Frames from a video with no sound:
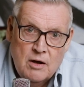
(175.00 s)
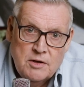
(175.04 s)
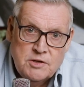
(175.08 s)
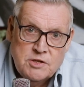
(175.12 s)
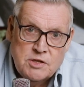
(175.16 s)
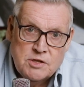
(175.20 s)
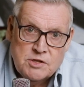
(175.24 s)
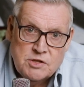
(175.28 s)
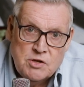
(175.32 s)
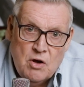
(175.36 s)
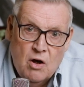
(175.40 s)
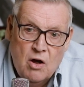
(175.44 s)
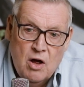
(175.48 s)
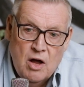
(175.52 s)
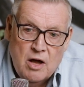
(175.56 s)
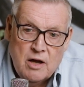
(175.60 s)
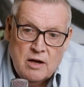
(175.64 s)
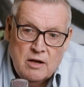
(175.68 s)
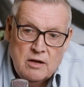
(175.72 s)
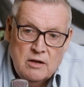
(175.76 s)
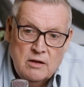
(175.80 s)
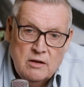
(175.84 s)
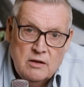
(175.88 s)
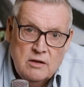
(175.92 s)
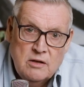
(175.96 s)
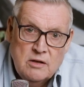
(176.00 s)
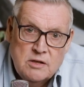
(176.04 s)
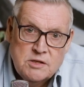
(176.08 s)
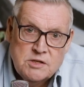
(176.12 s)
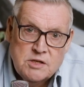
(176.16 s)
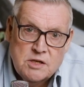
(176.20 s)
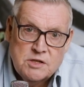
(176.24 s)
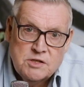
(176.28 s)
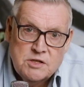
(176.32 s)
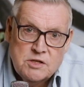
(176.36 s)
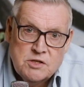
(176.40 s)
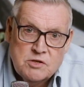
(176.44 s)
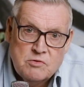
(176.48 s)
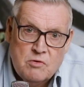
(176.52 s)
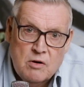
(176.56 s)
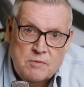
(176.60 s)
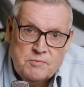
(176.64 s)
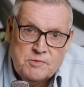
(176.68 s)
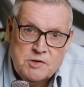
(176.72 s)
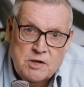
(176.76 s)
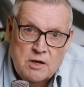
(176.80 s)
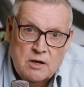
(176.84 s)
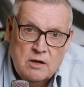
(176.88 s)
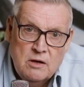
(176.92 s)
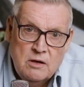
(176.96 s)
'Tis I, says the
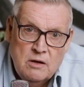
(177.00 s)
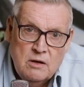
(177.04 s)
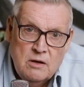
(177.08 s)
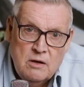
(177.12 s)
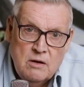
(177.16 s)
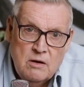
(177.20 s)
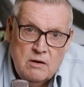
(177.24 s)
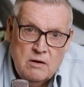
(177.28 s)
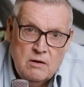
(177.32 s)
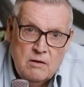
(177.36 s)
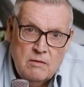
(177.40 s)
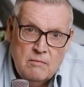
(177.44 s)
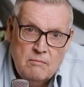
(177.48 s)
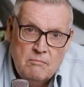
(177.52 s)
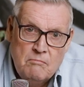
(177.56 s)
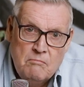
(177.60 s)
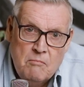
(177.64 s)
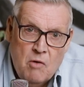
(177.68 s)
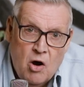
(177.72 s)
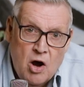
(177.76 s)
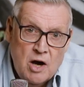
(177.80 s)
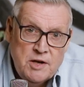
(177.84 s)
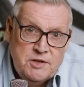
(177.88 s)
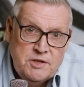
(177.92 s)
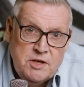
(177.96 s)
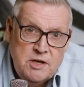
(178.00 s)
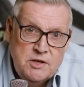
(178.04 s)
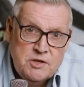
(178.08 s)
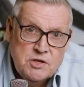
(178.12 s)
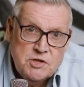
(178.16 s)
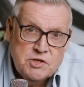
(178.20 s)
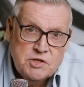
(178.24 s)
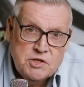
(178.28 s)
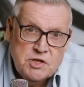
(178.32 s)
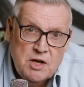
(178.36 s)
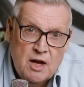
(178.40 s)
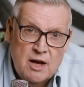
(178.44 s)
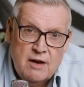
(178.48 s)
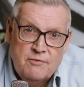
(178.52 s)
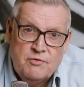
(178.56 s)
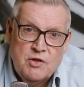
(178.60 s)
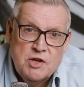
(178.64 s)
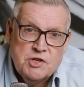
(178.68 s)
scripture, mighty to save.